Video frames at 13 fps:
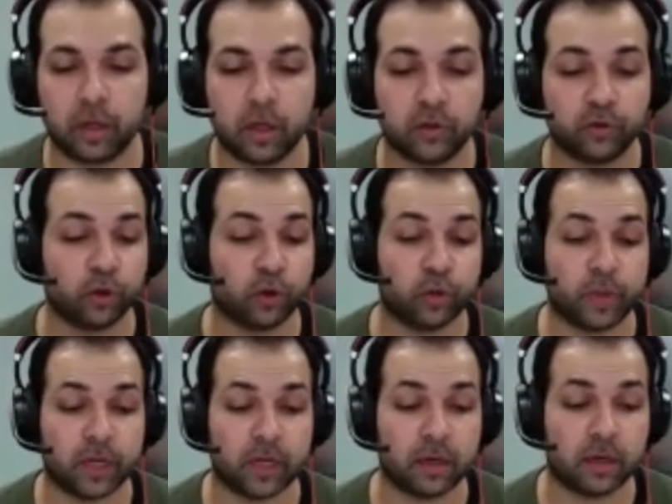So you could
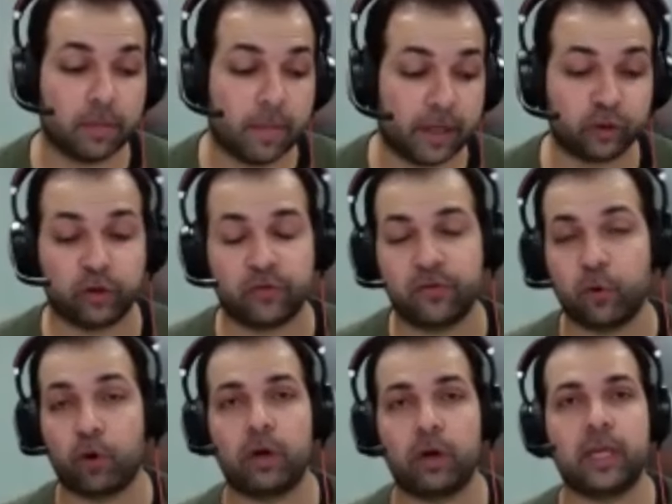be measuring
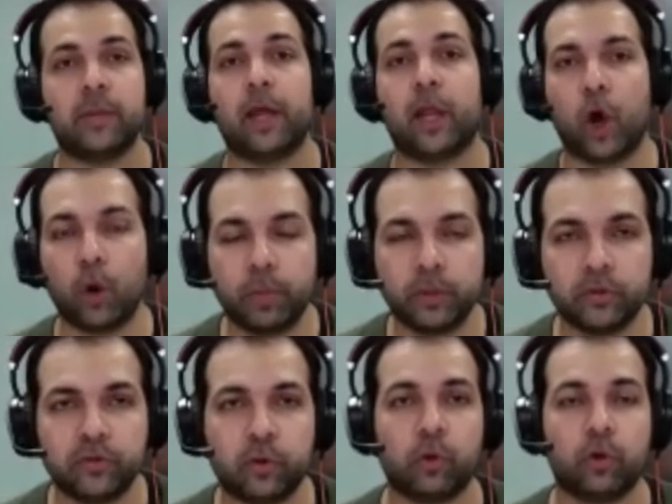for email
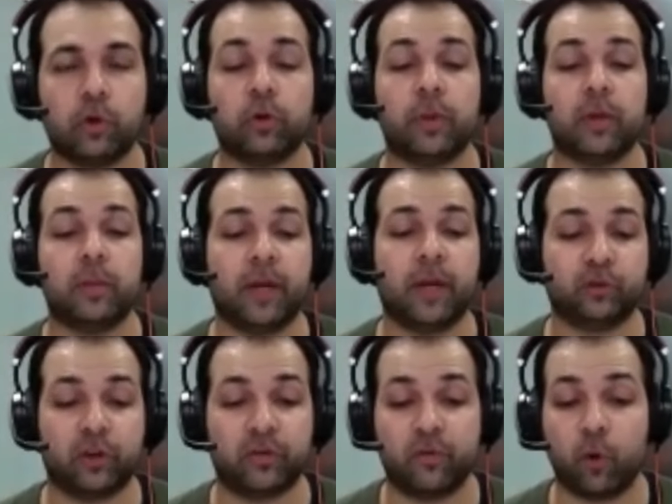opens, or you could be
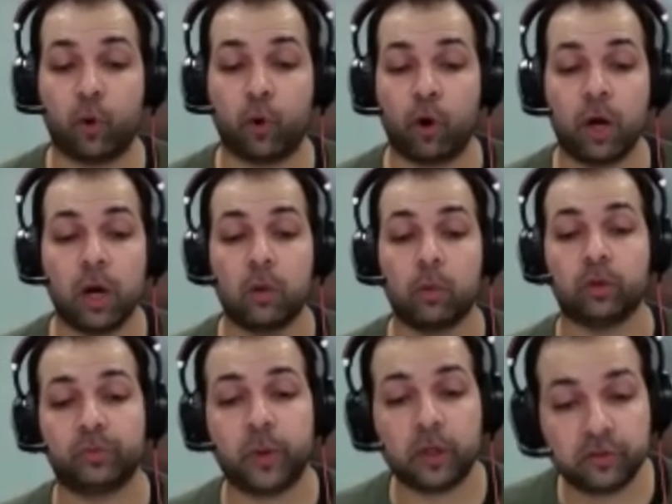measuring for
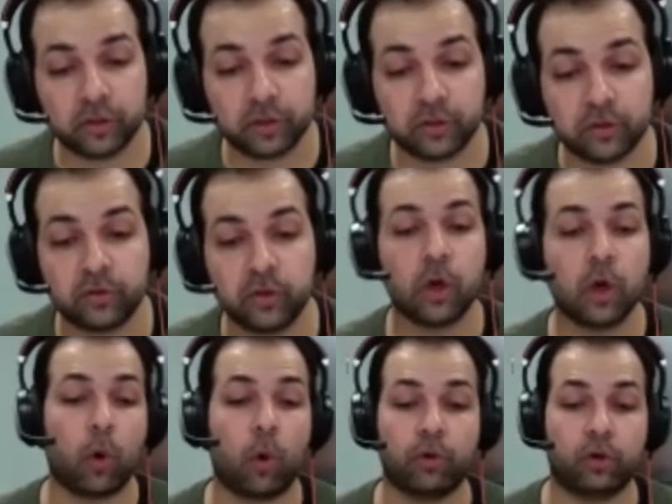responses,
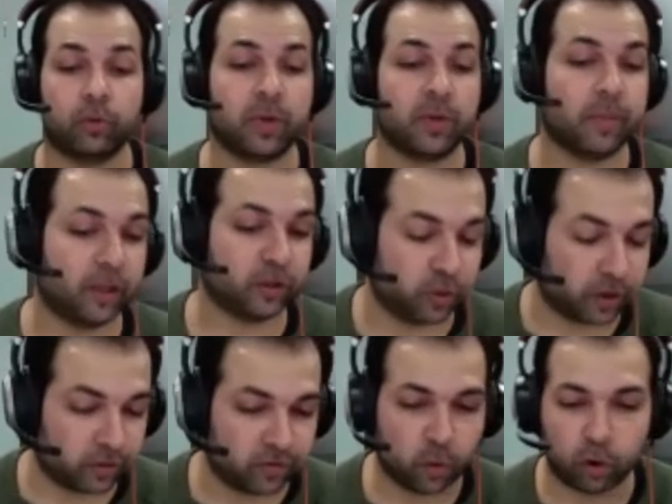or you could be
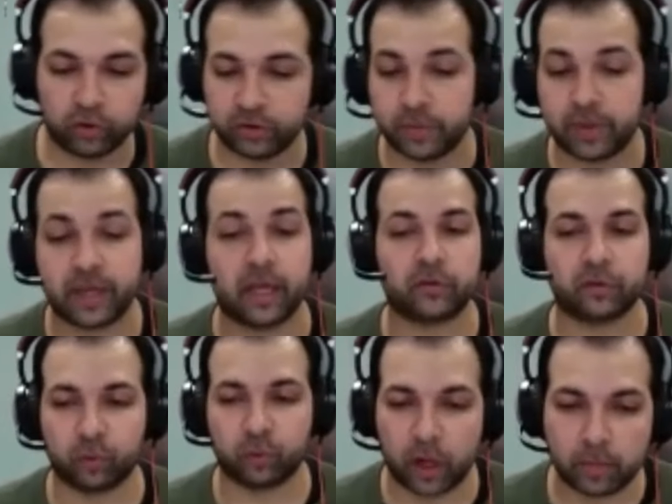measuring for something else
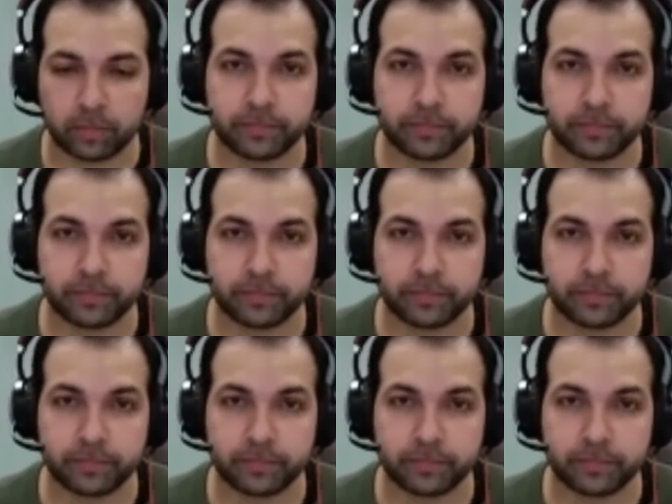as well.